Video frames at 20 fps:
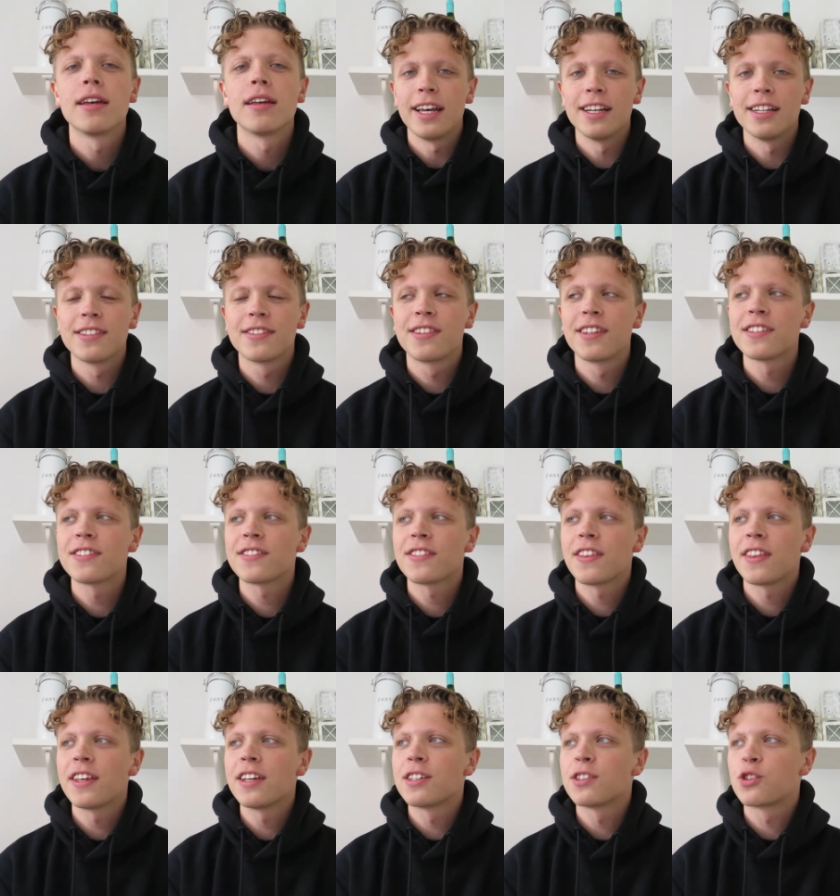Is this
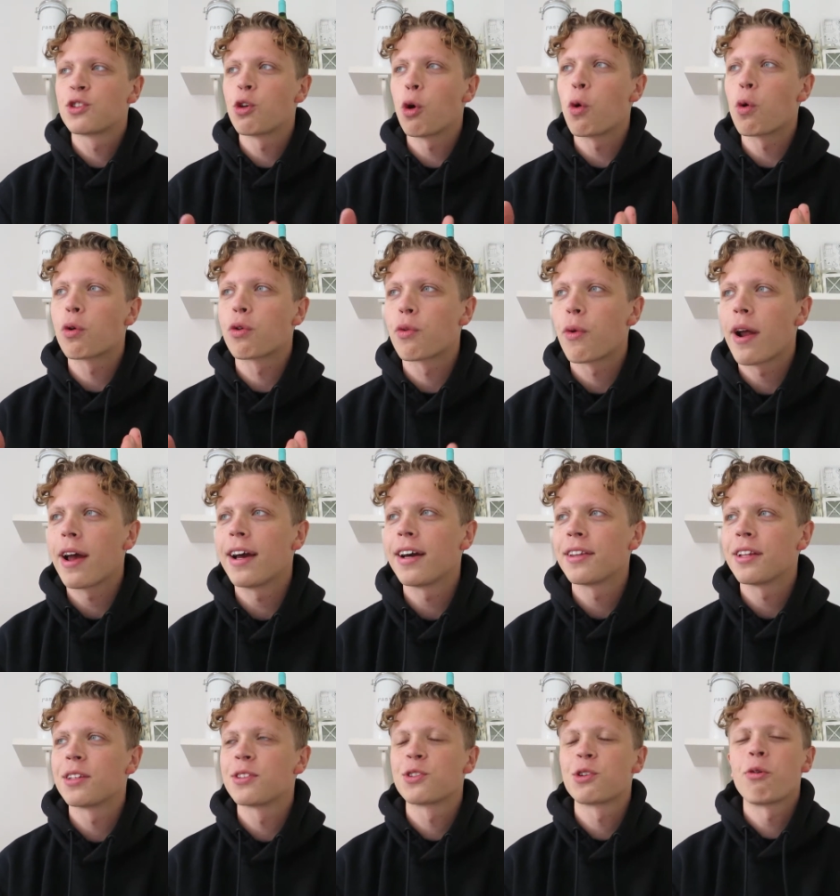thing so
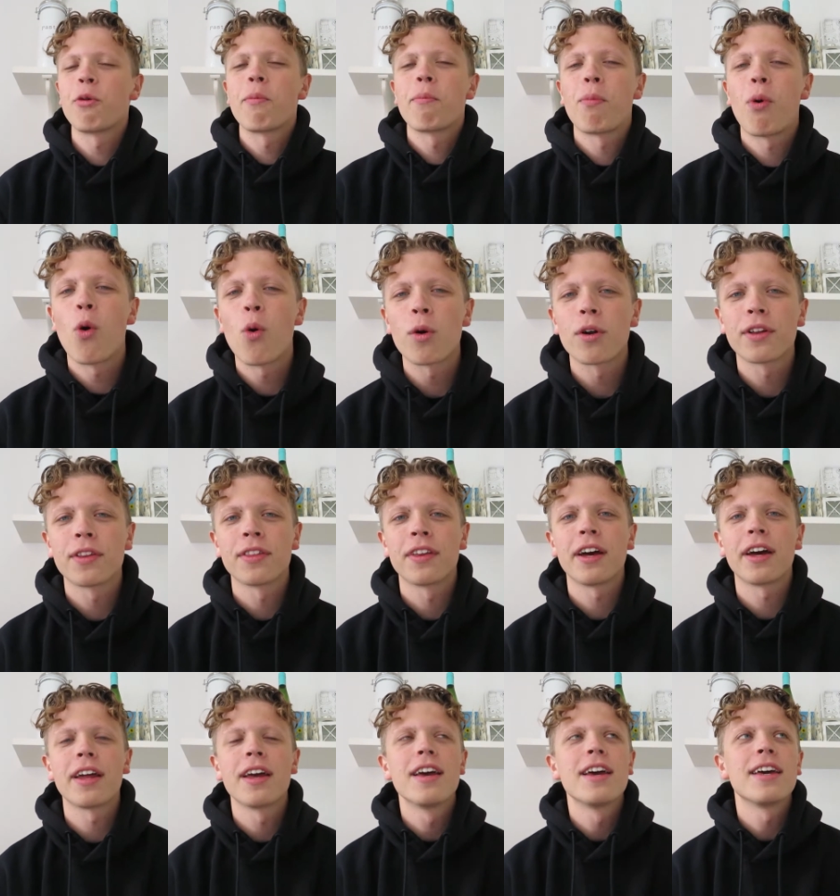grand and so important
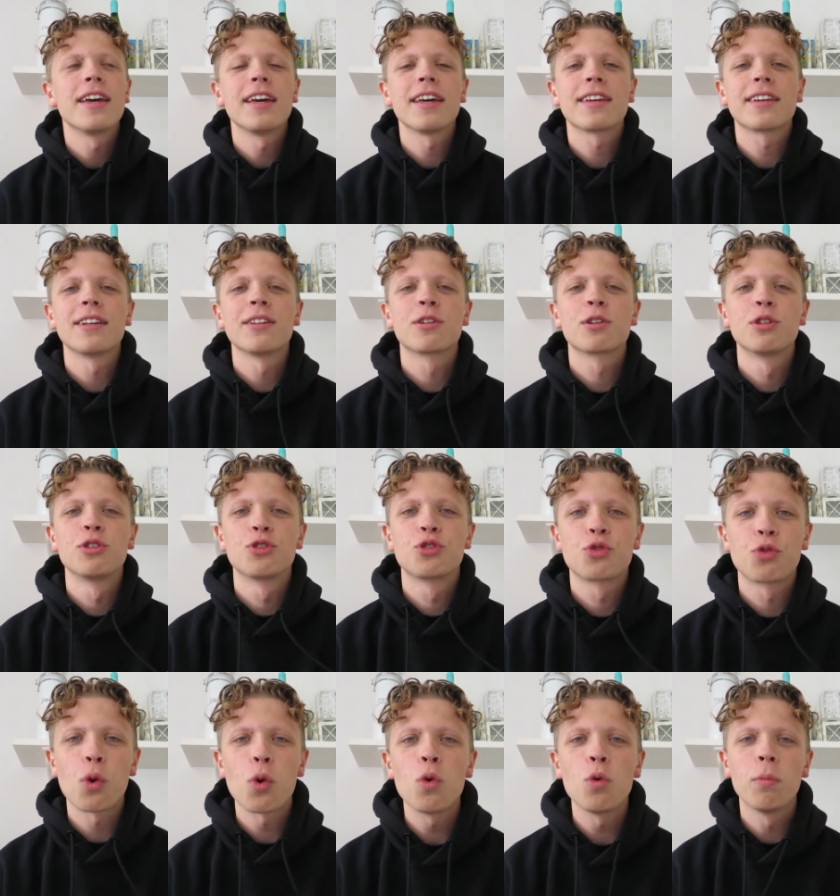that it can
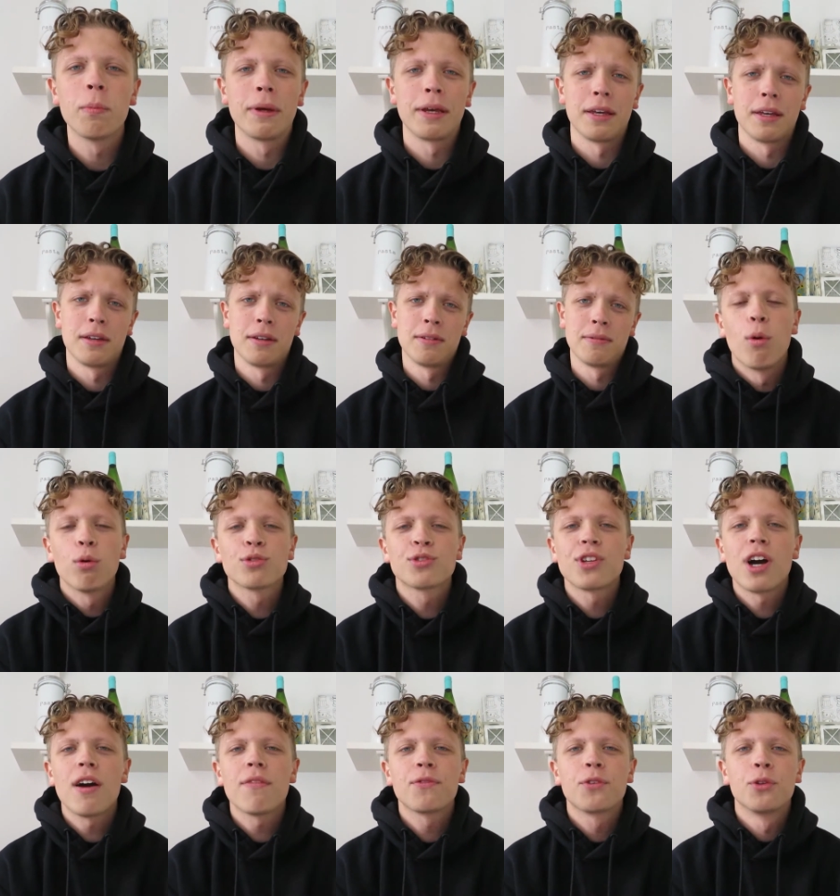control me? Most
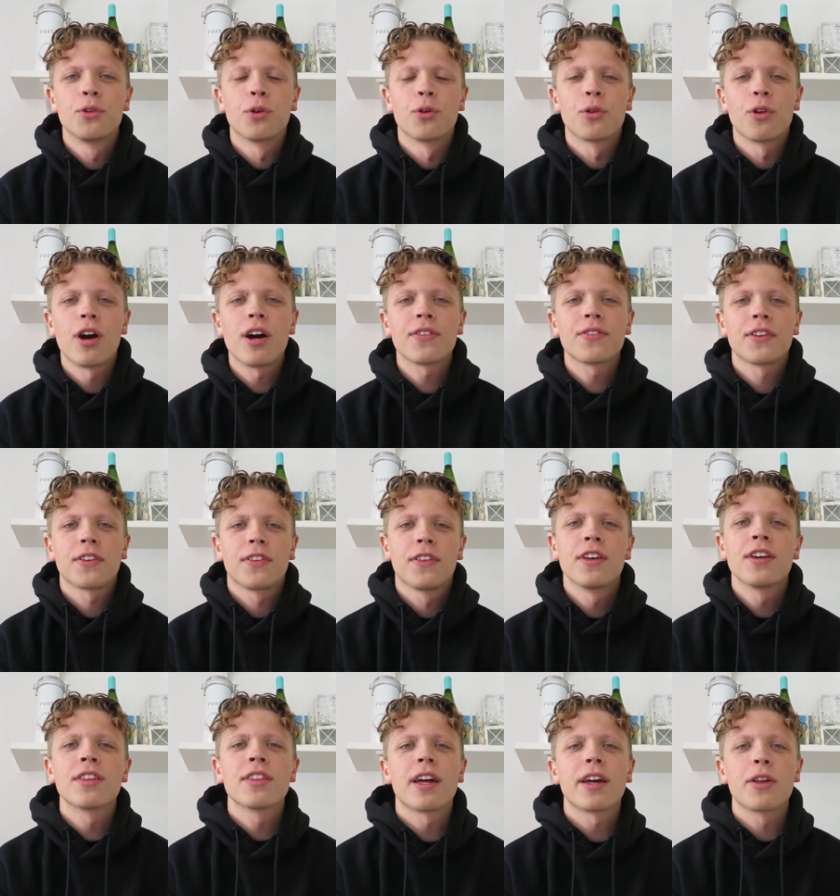often or not, the
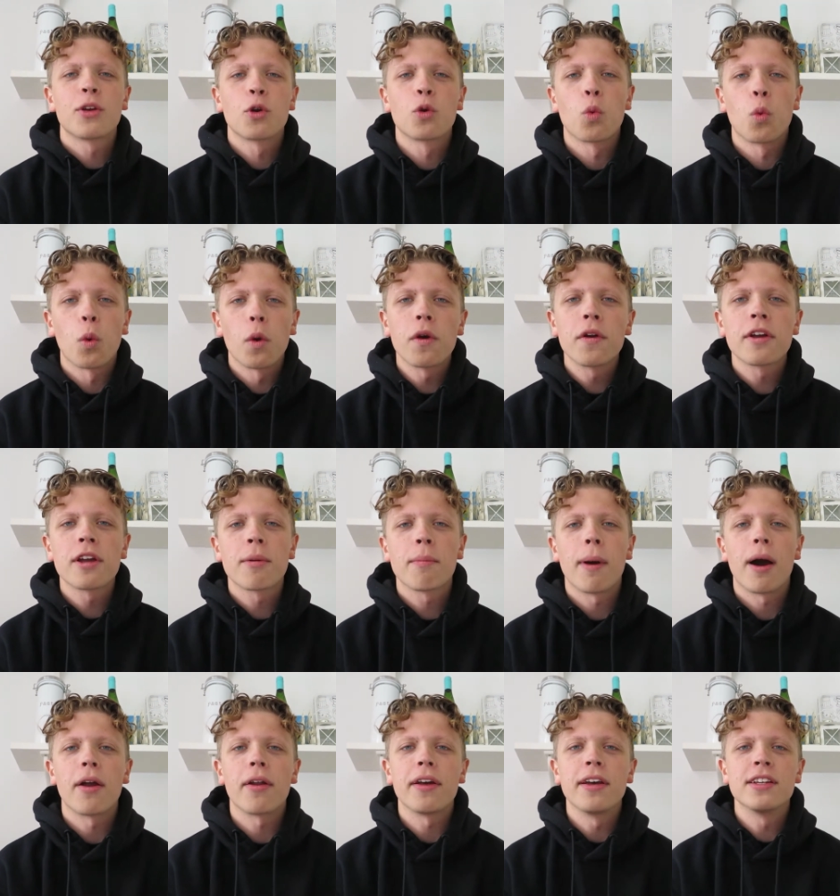thing that you're worrying
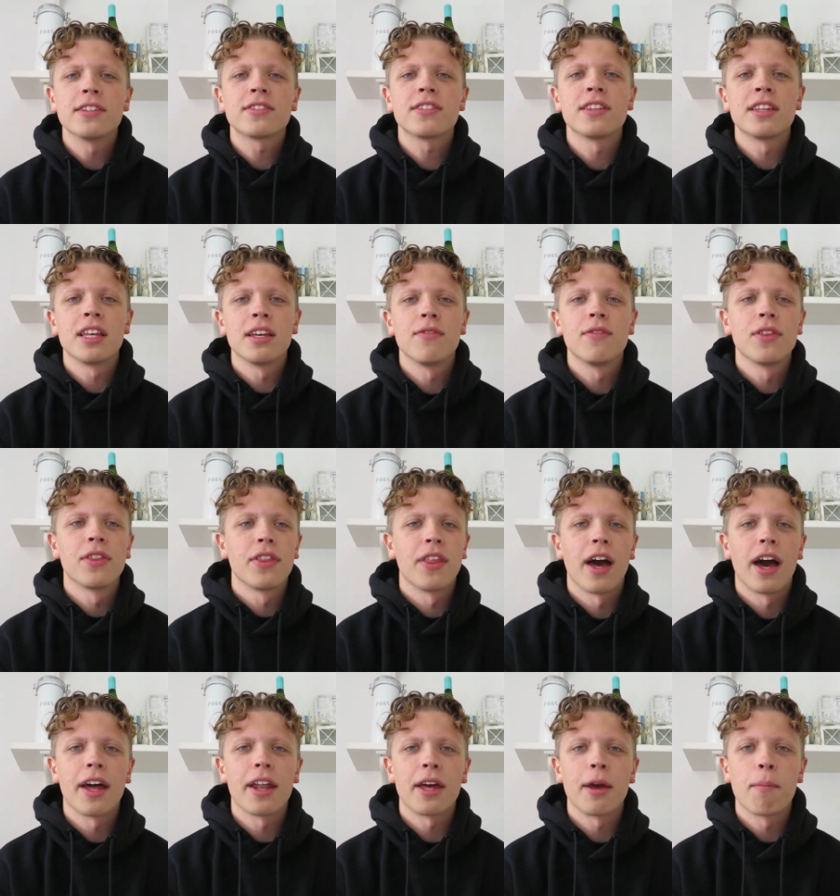about isn't even
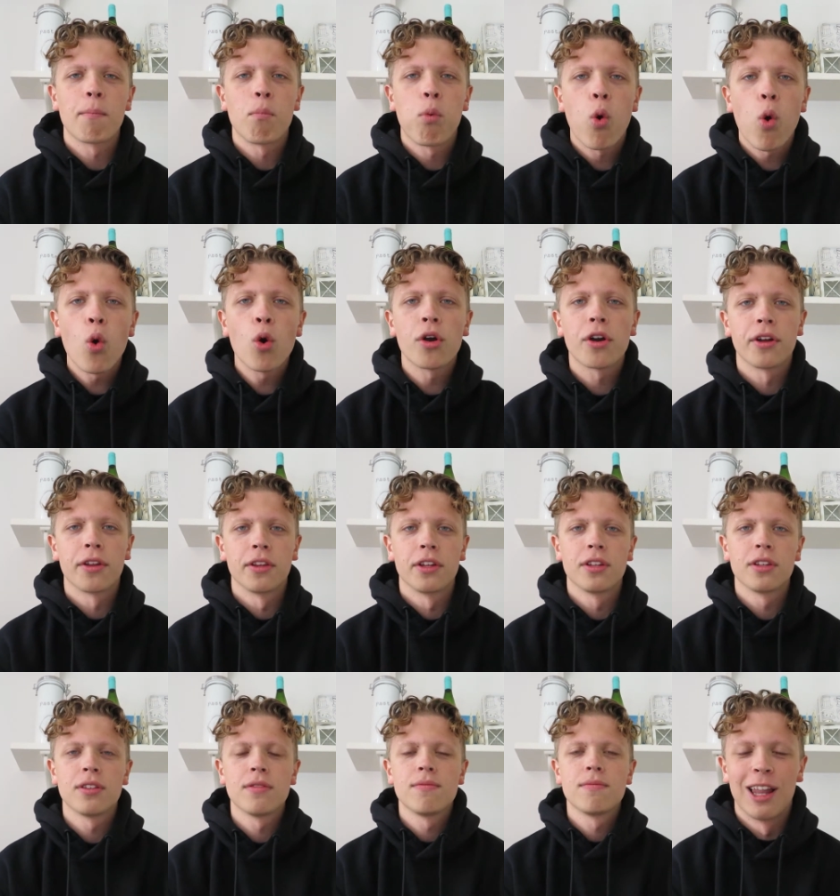that
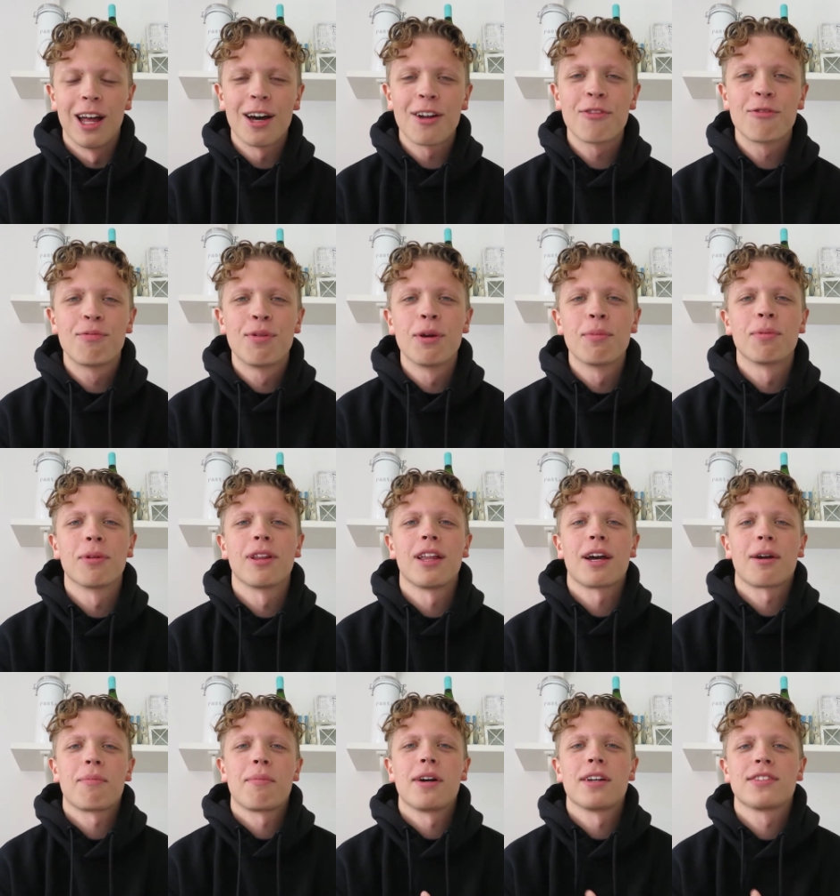important. A lot of people
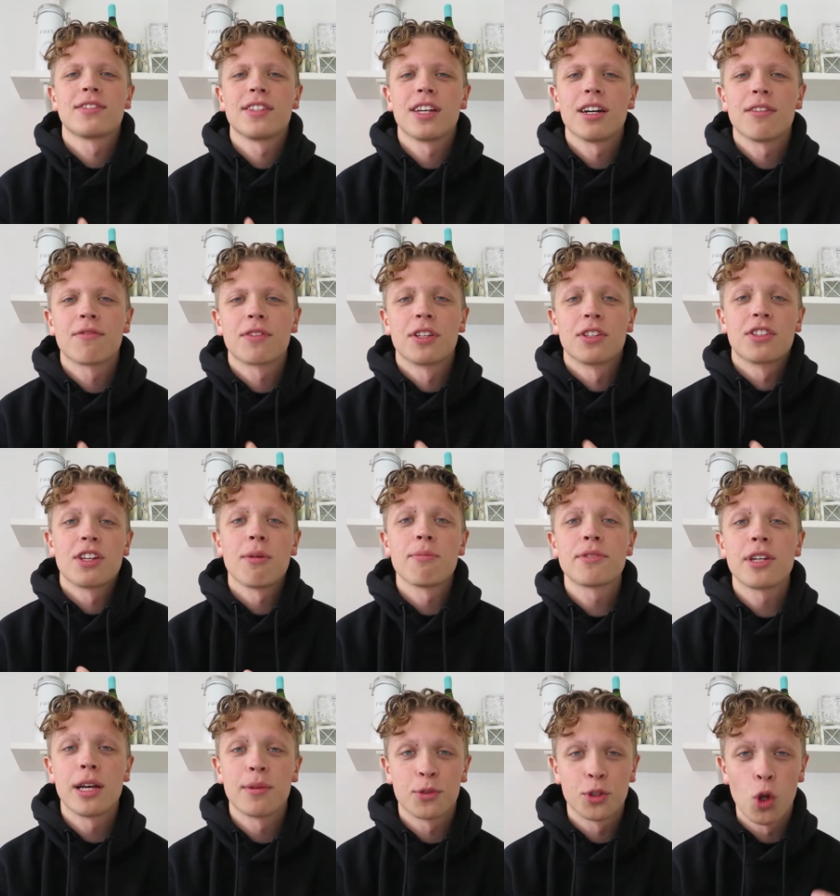like myself can
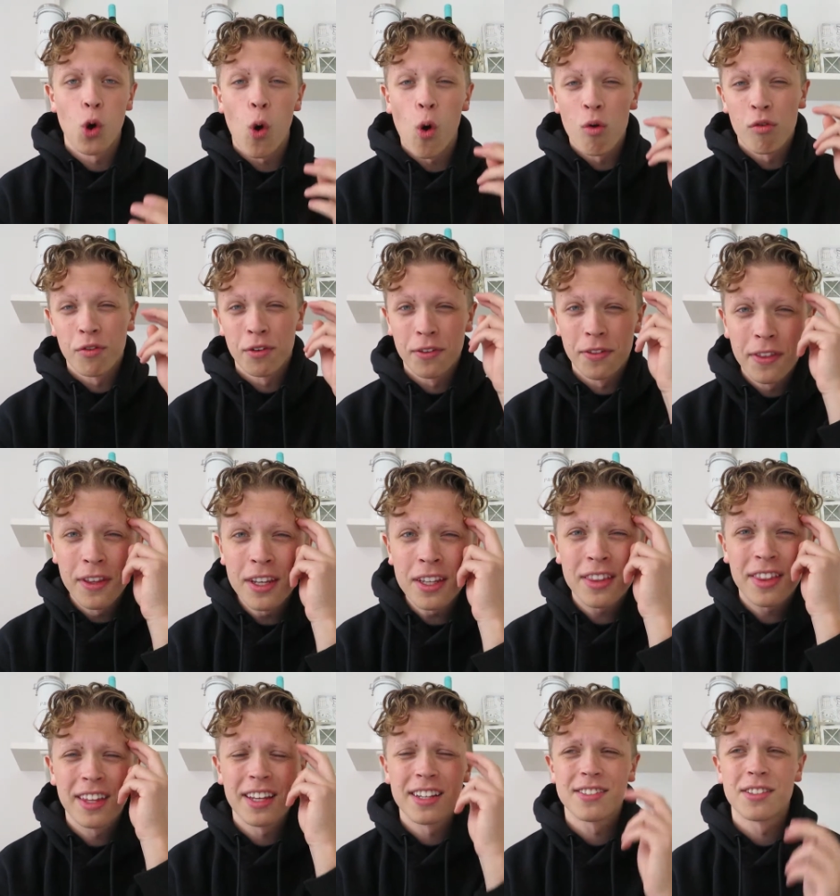sometimes,
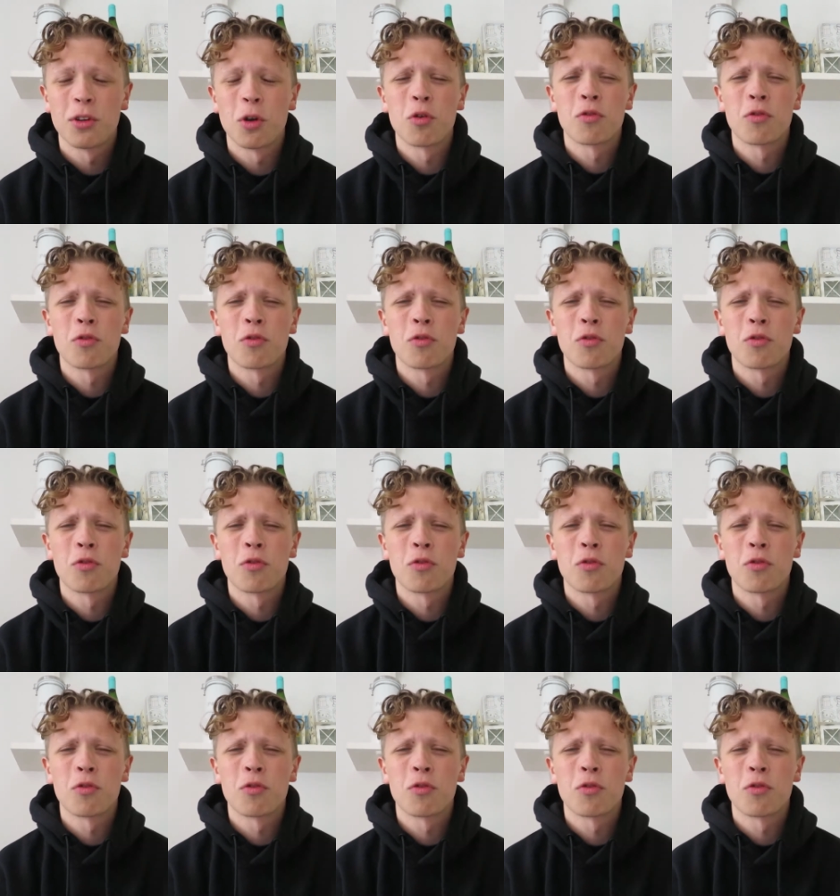overthink things and